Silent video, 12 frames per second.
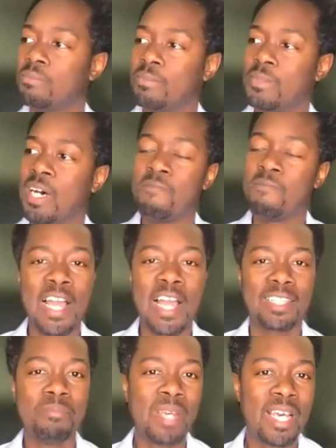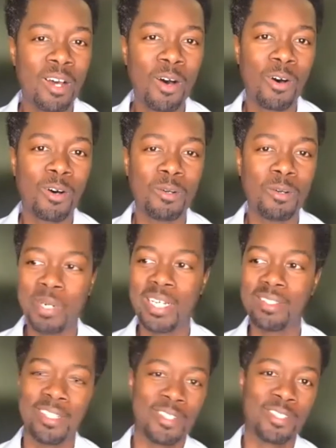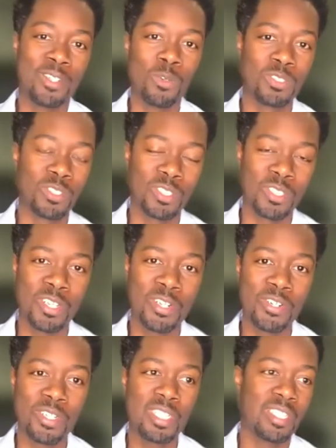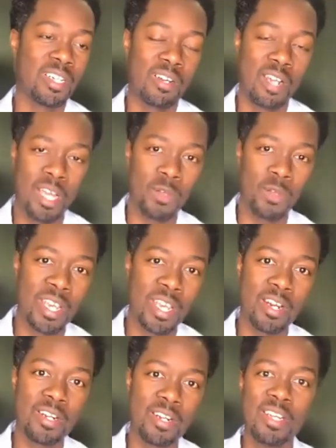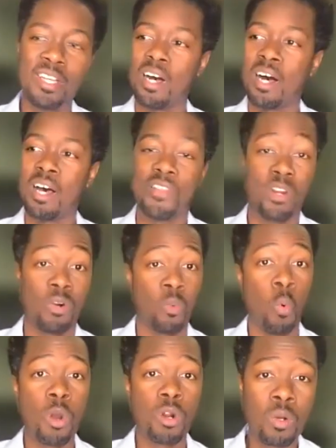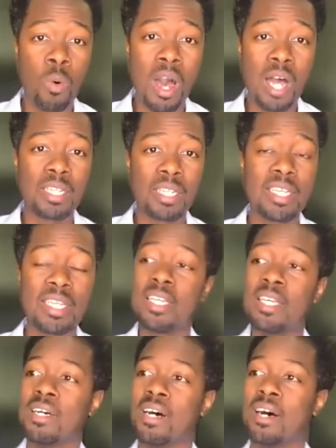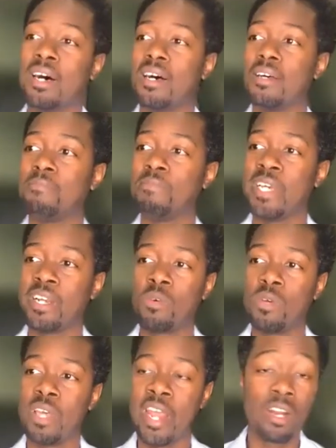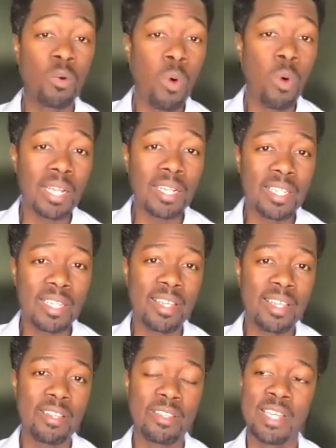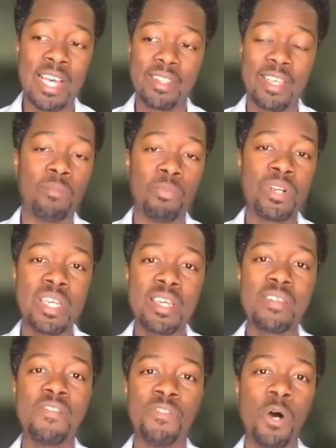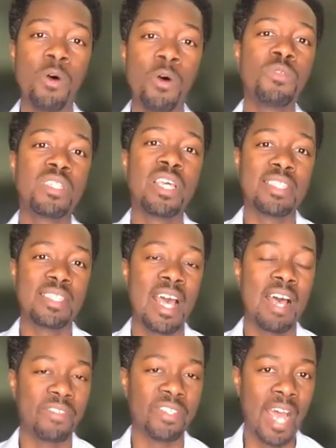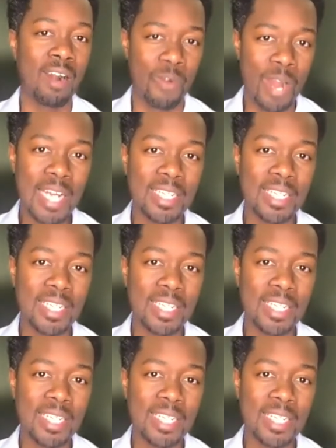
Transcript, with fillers: affect them at all, but their Social Security, their health care, uh, their water quality, uh, their air quality that, that they breathe, those things have direct